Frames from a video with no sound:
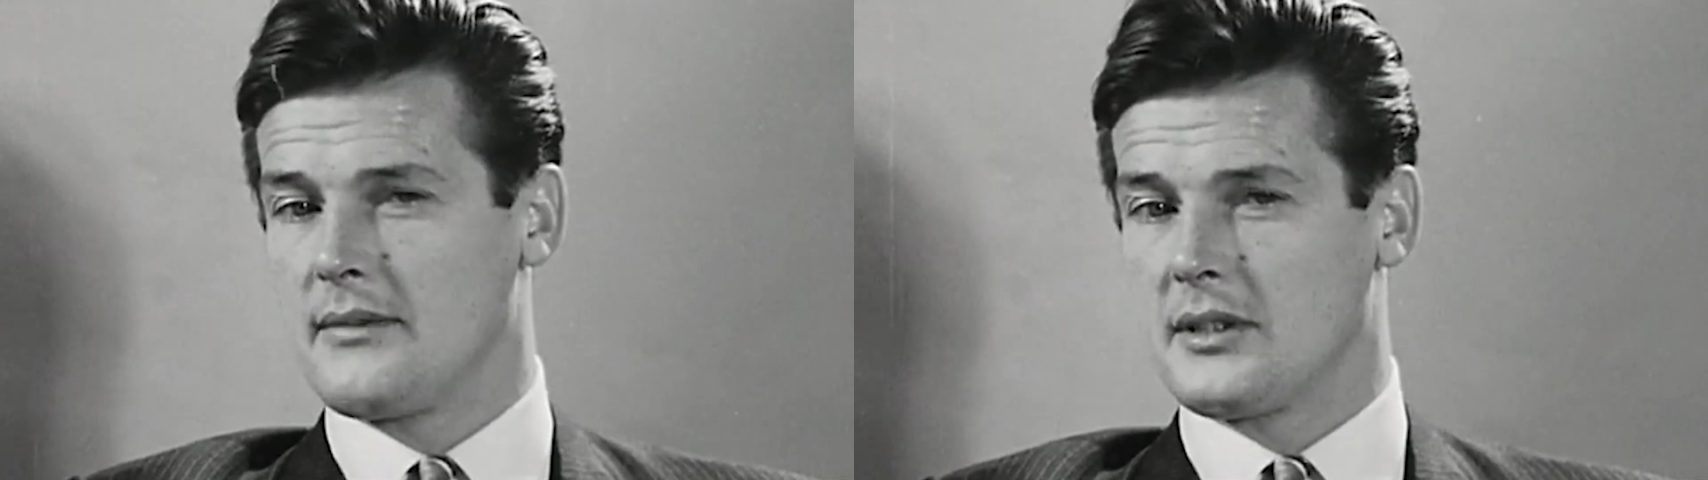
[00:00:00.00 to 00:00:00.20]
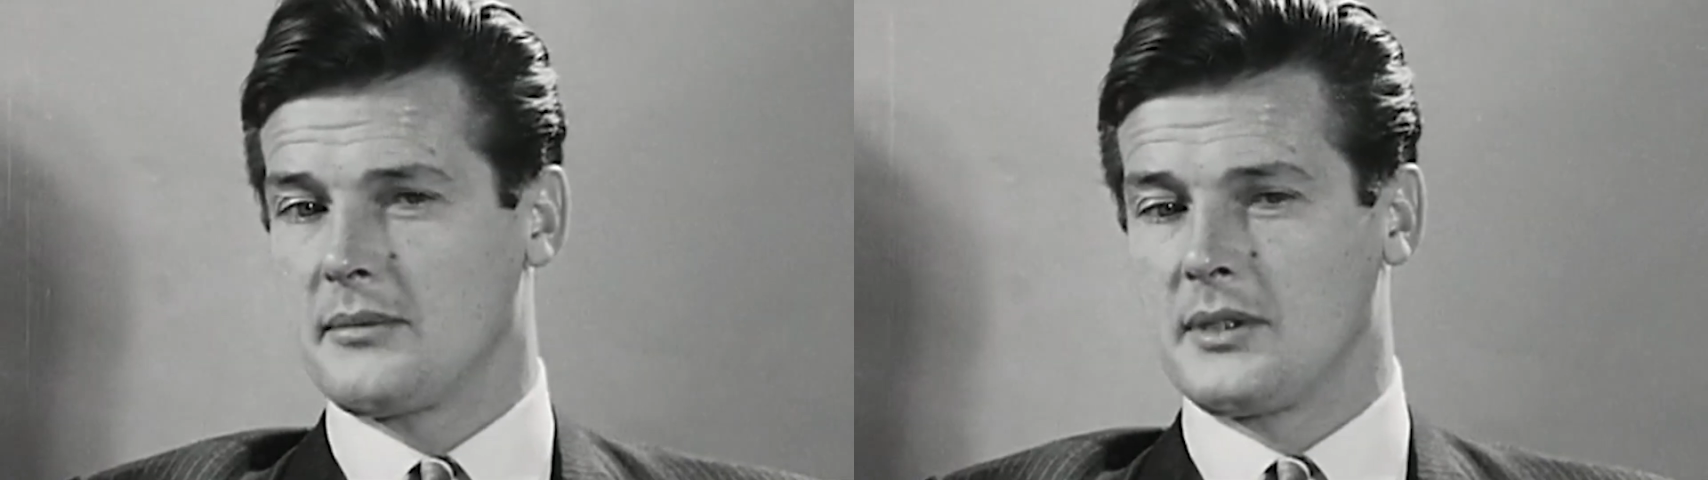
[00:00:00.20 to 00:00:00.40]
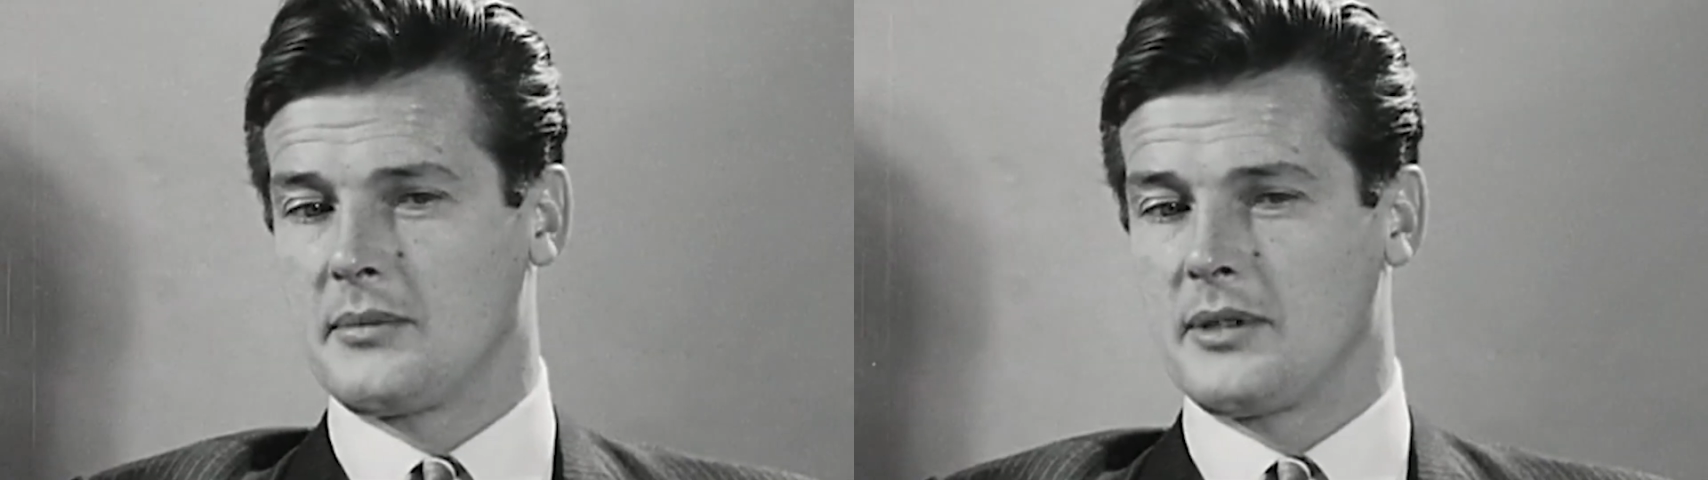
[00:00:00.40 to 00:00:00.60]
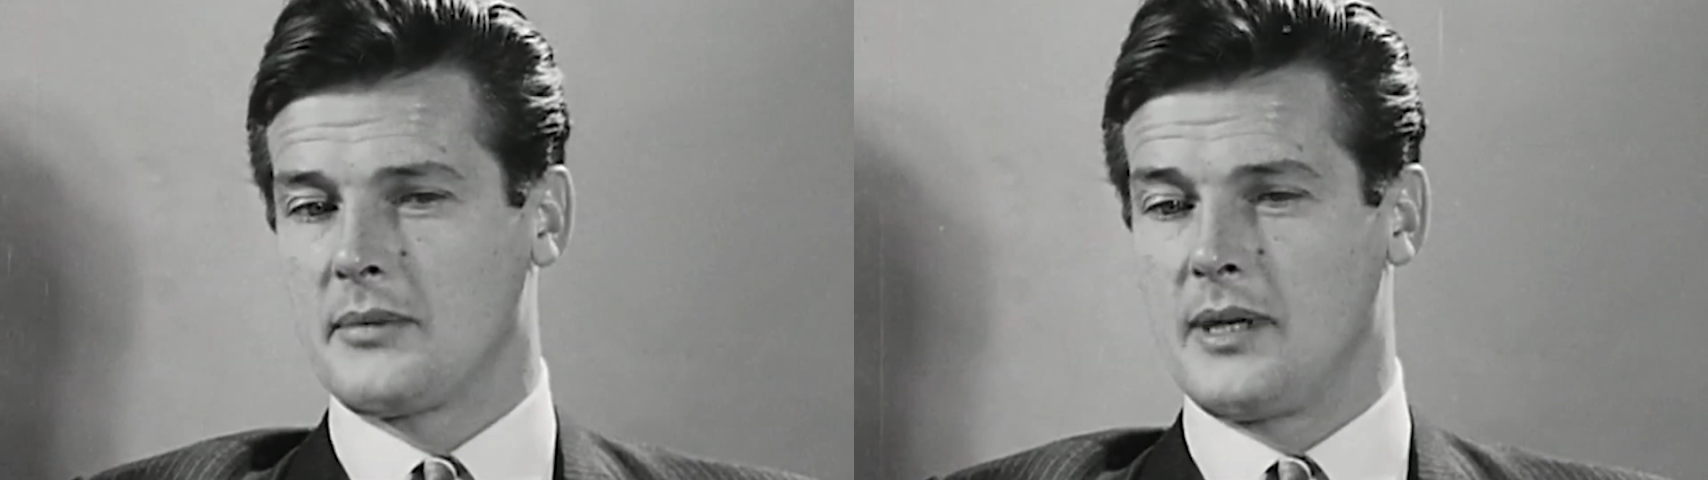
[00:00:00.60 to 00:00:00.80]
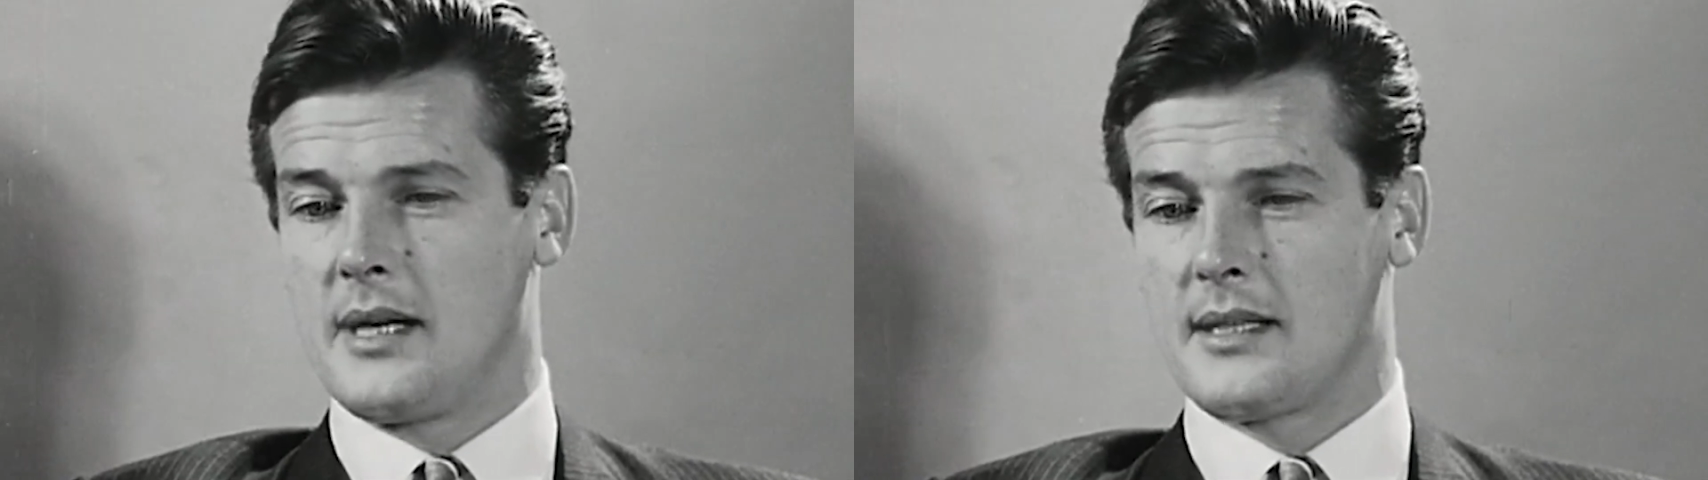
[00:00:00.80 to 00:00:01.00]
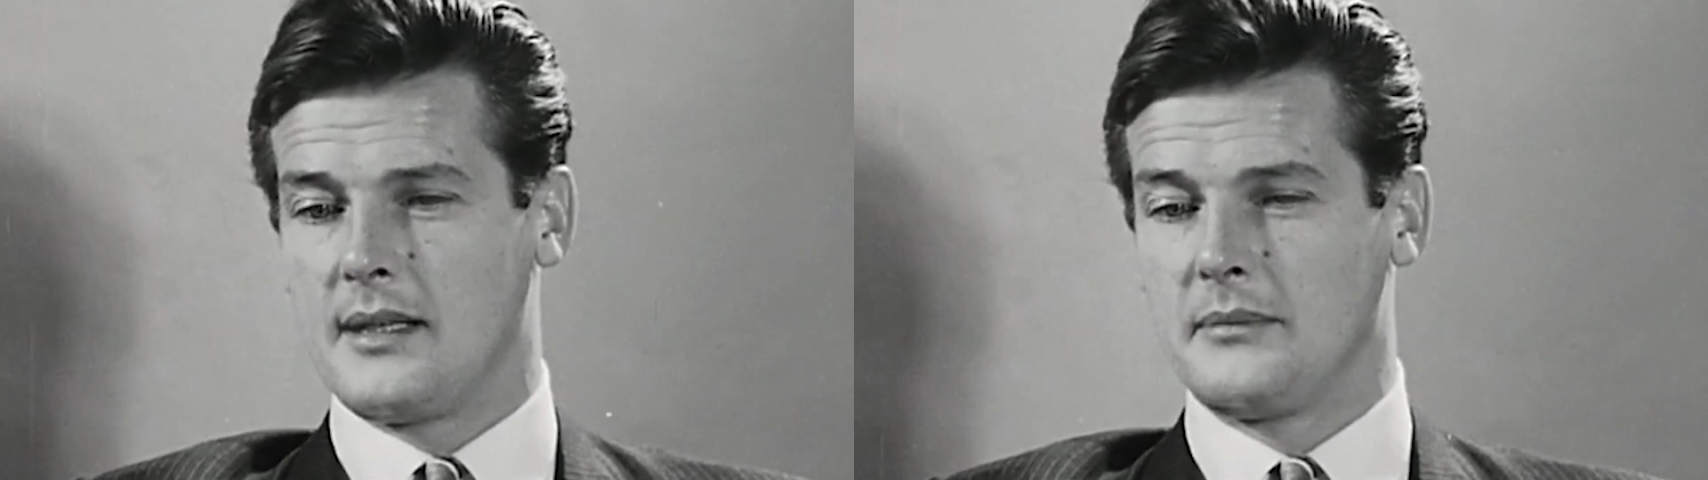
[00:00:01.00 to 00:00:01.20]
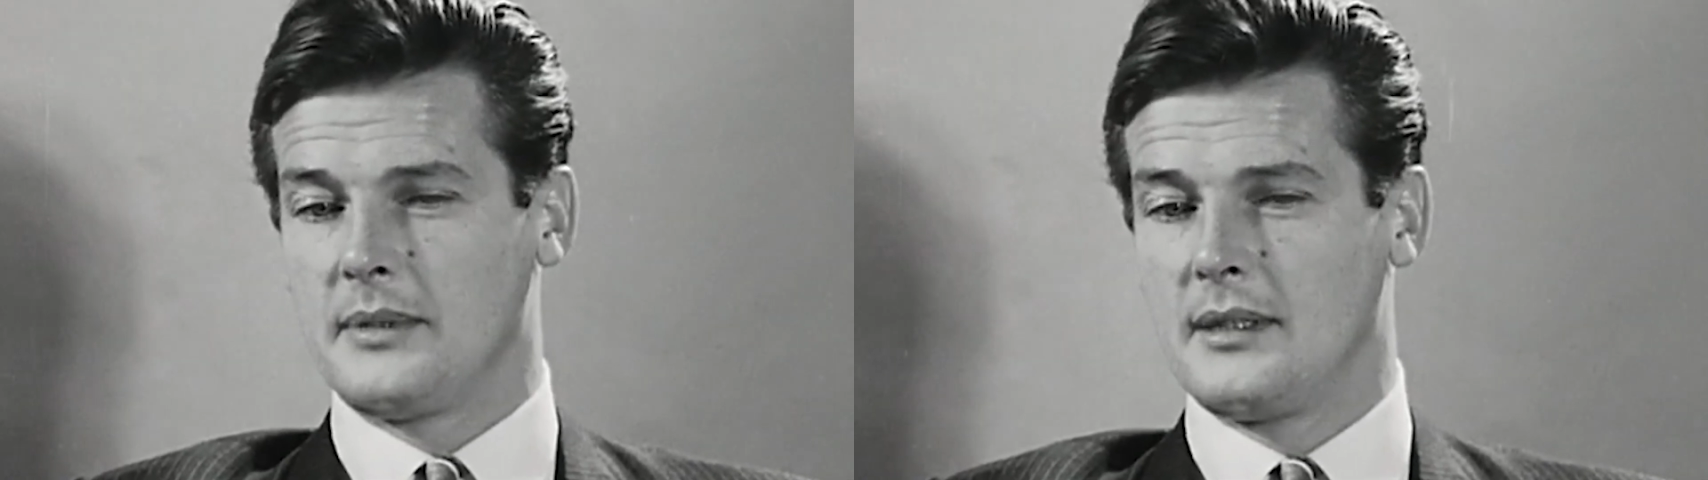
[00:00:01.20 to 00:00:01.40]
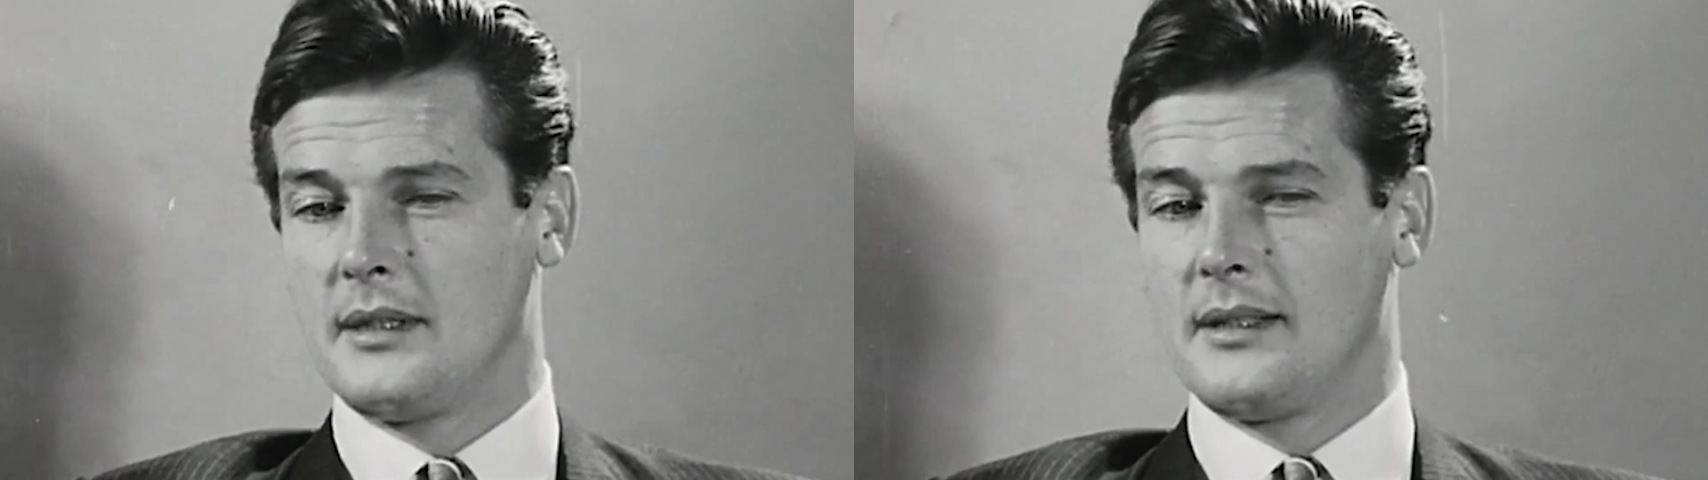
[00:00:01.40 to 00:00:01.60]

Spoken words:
What, though, did the actual